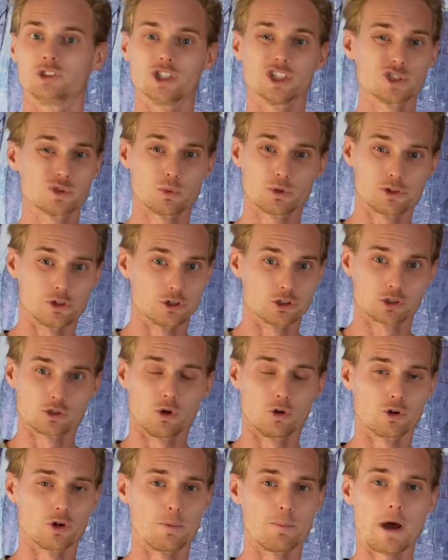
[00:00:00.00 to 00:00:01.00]
just with your
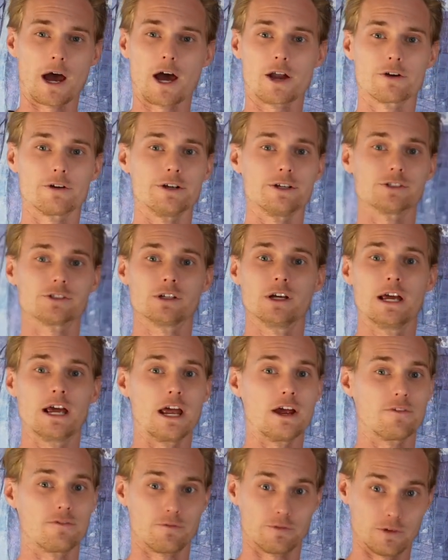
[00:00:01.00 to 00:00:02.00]
solar and batteries
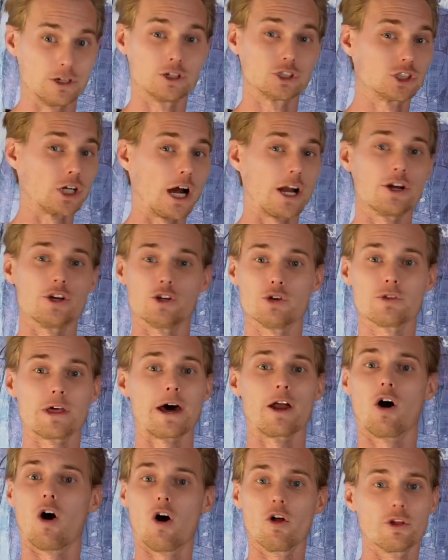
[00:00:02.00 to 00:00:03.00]
if you're trying to do
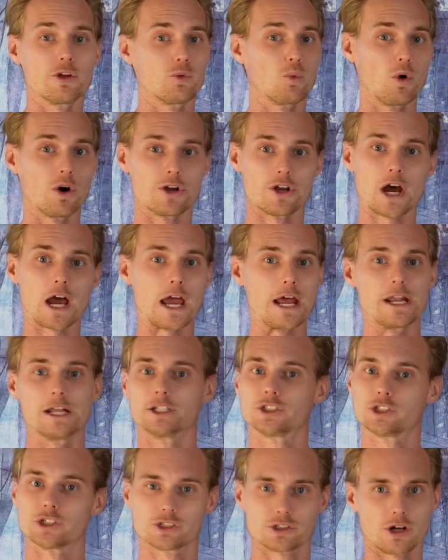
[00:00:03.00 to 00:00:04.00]
that all in one night.
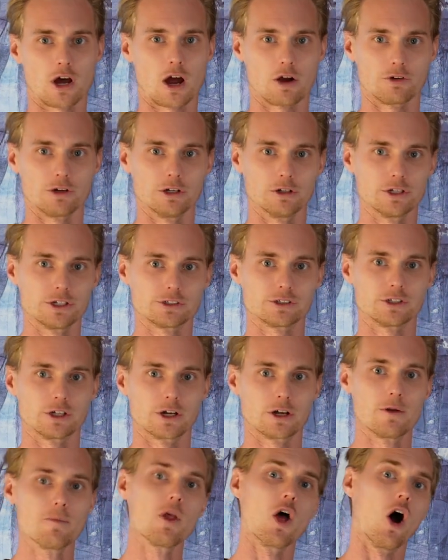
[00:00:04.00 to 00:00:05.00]
It's just not
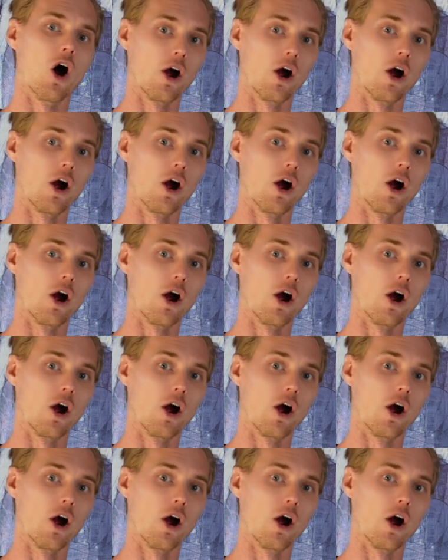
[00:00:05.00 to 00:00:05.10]
realistic.